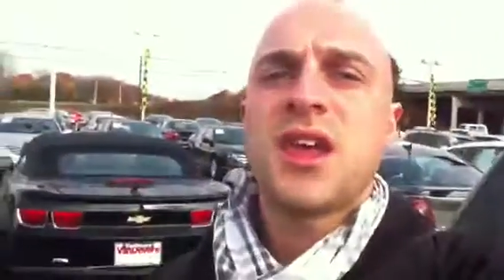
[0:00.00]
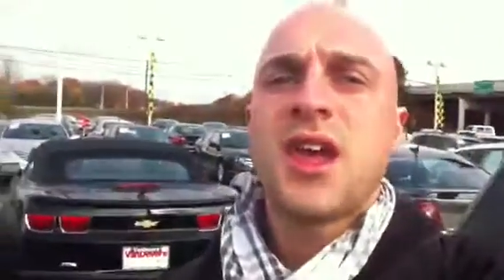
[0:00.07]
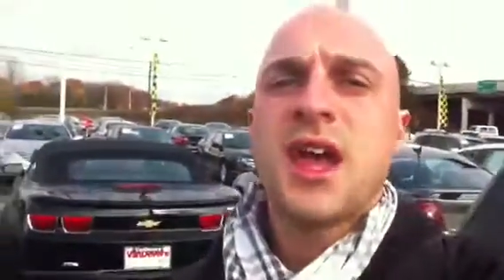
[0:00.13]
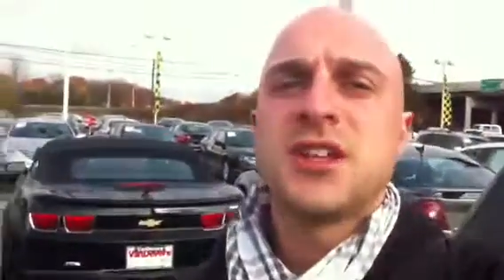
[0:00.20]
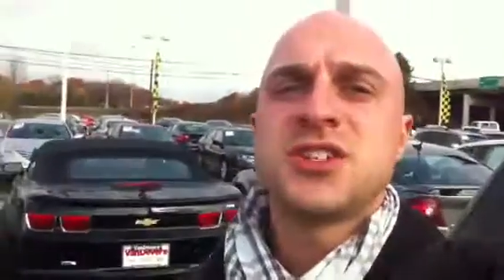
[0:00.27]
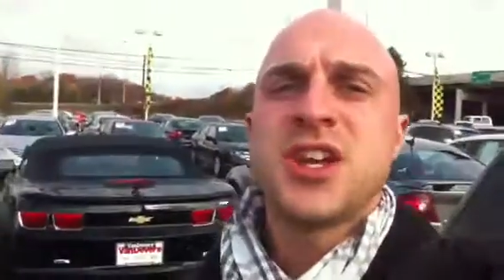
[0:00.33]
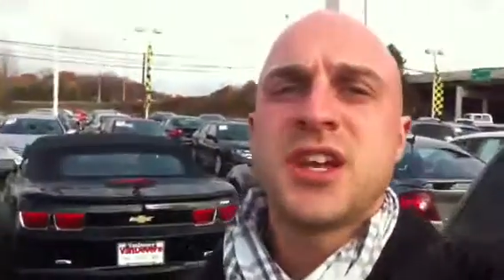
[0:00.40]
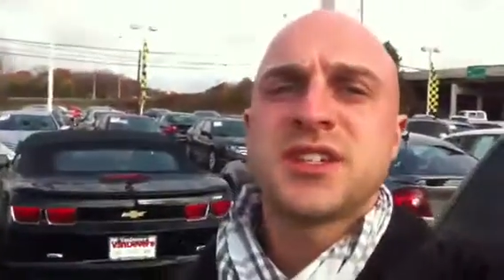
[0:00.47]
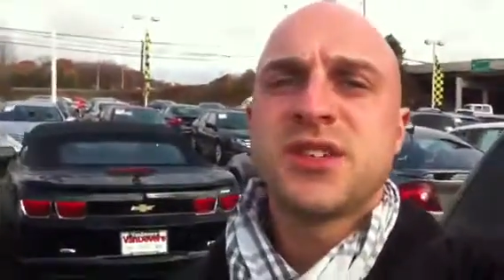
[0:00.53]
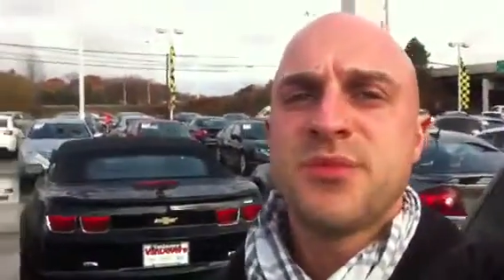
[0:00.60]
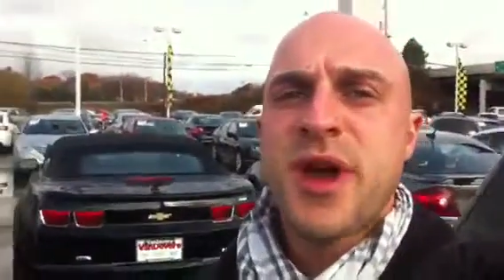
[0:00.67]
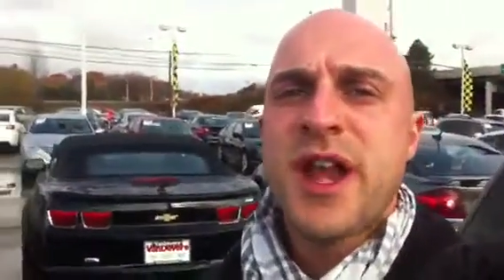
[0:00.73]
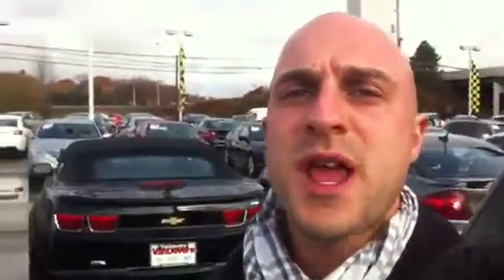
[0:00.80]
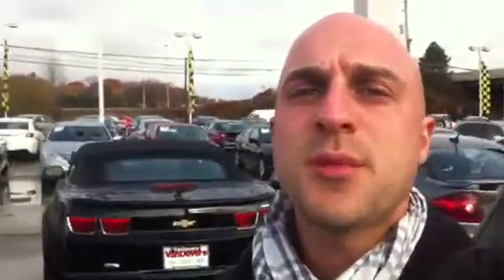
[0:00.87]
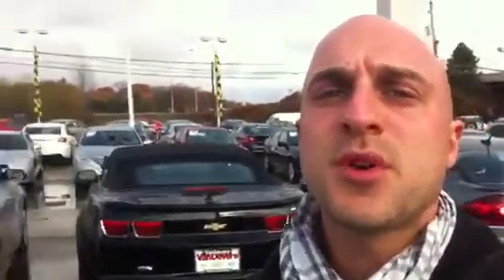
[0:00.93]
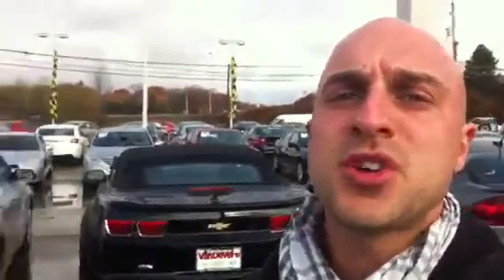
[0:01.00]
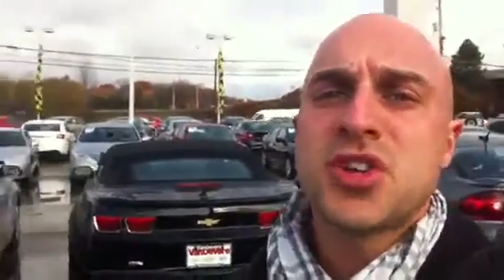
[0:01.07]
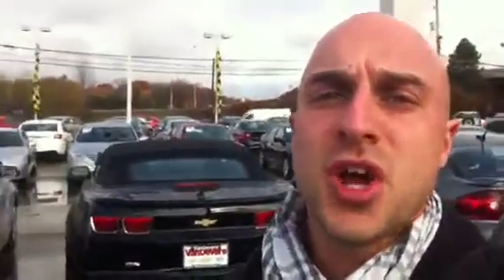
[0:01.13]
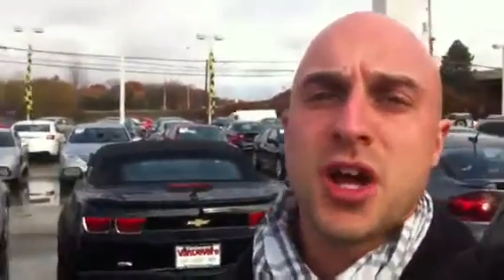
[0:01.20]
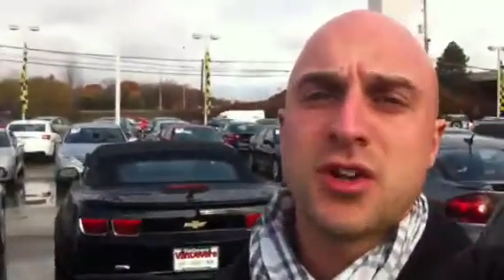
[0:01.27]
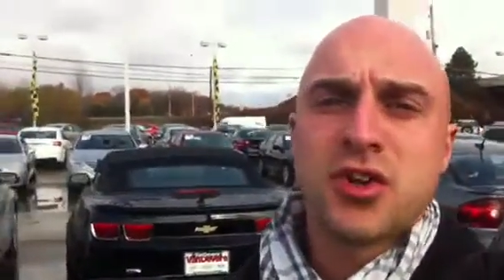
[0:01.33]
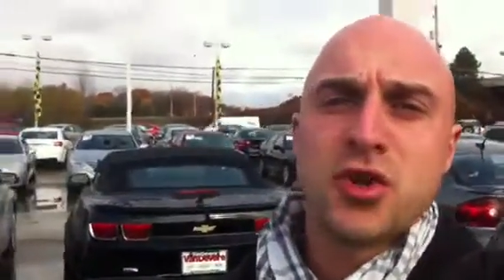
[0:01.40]
Again, Jason, my name is
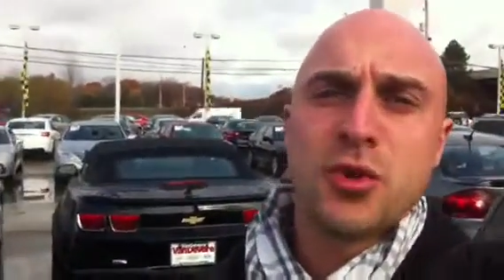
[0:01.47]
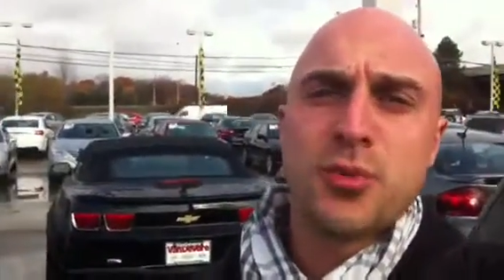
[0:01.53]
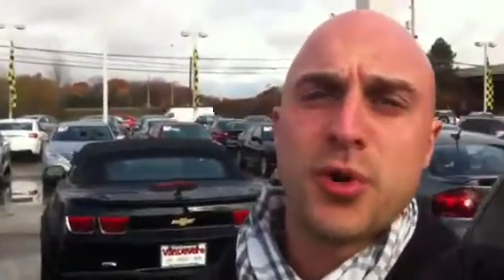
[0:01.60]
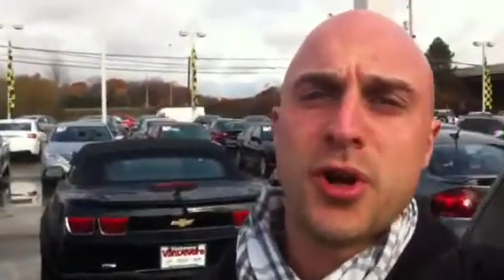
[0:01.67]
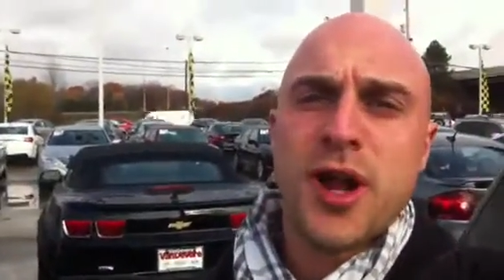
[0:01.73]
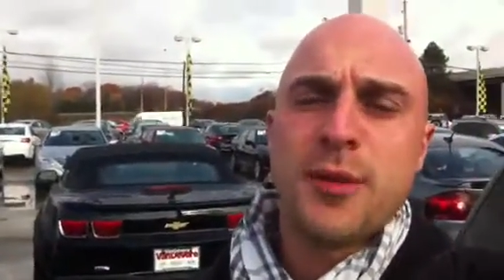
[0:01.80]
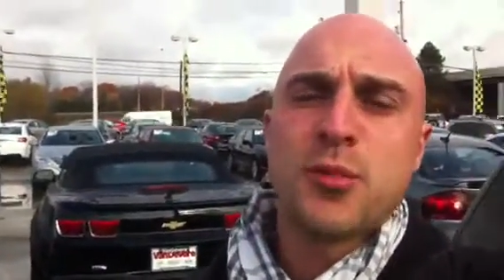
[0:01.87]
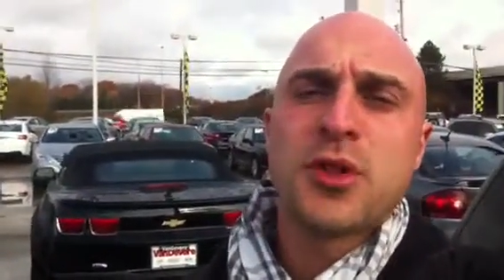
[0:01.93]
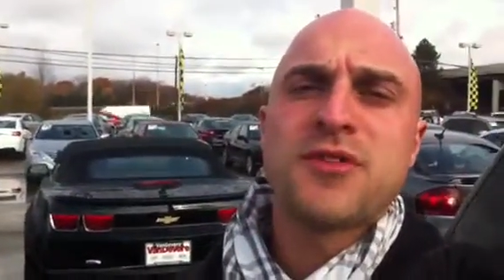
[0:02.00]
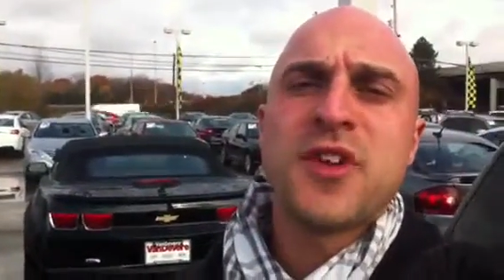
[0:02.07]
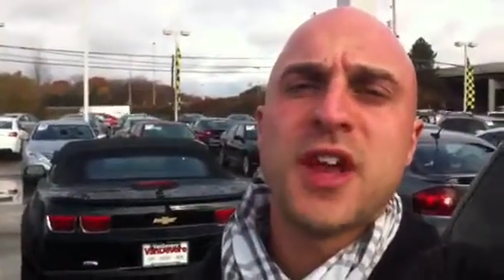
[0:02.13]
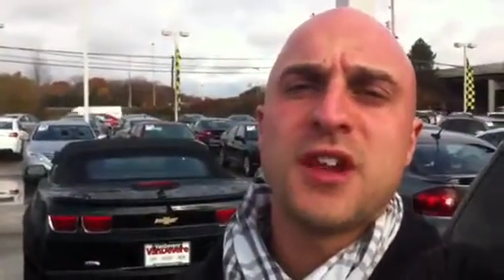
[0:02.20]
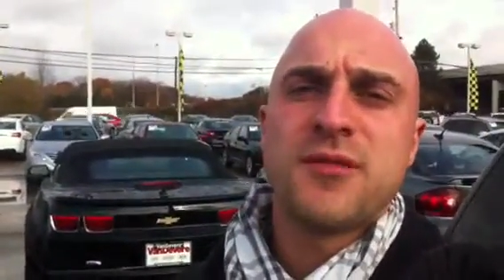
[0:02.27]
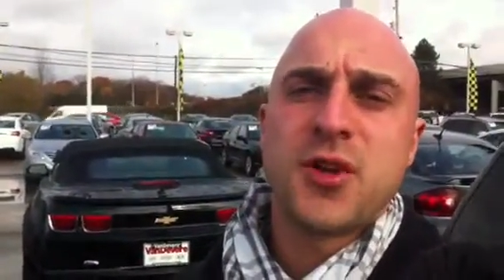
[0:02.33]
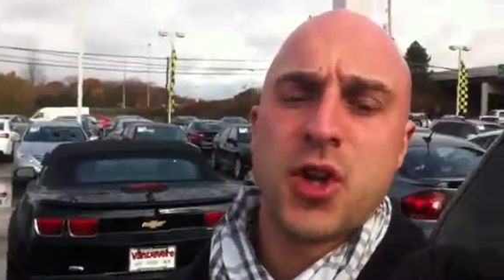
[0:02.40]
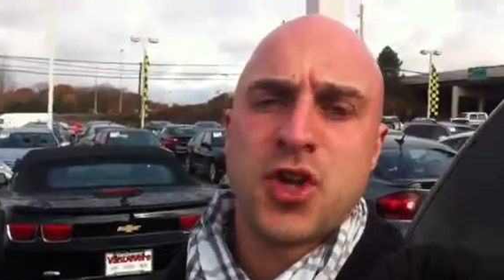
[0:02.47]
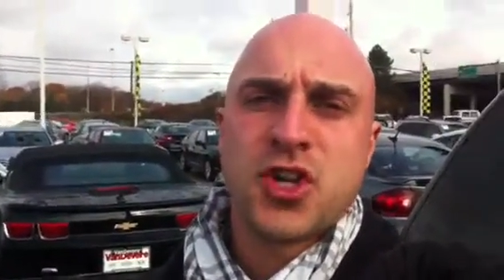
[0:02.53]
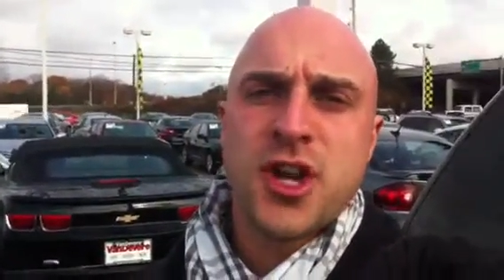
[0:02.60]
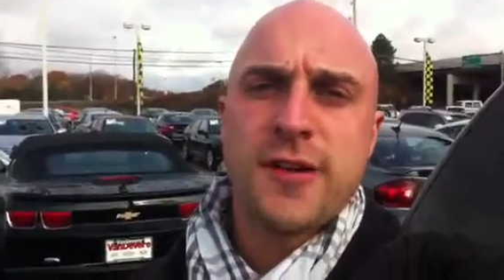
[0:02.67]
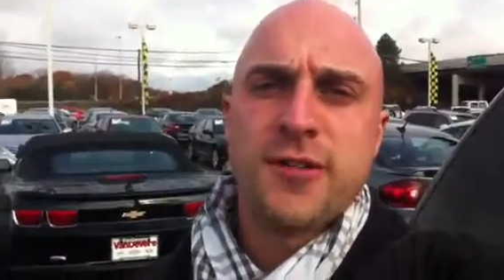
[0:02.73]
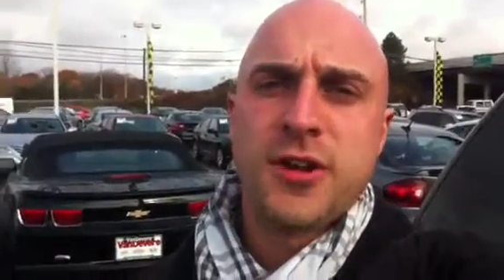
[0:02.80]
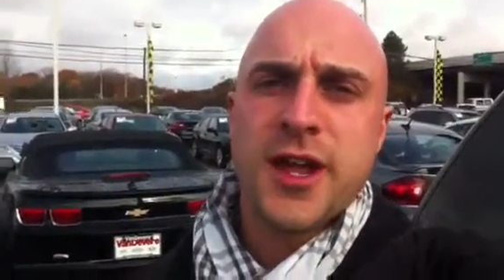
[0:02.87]
Sean Cooper, and I'm with VanDevere
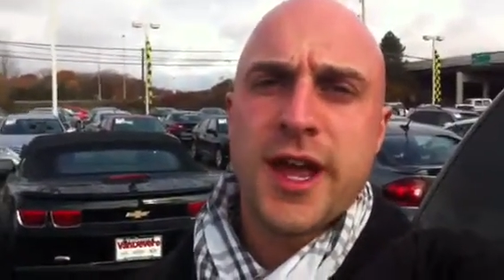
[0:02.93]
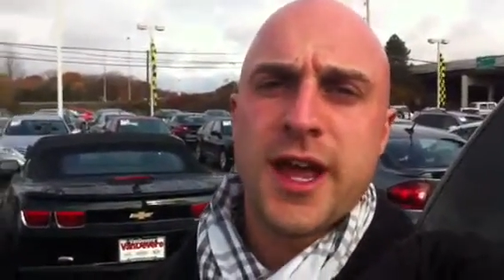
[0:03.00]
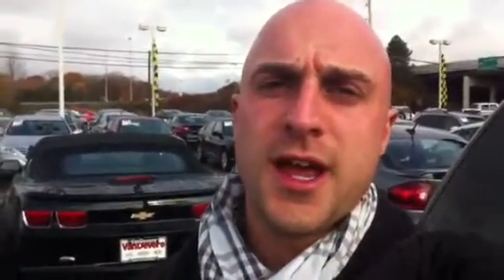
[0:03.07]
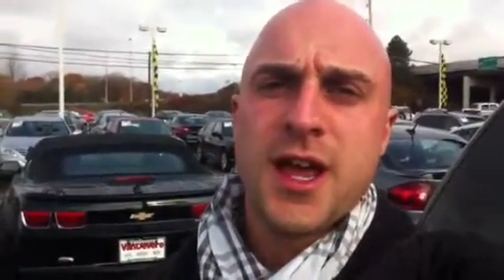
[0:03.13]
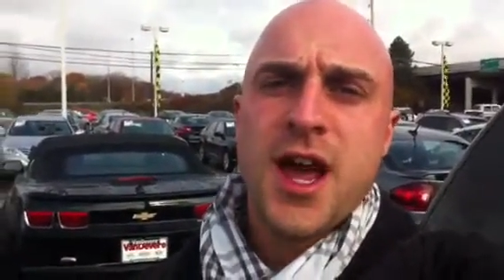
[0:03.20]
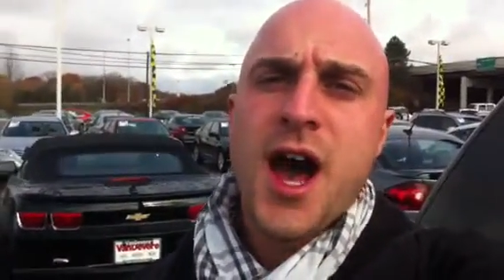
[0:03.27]
Chevrolet.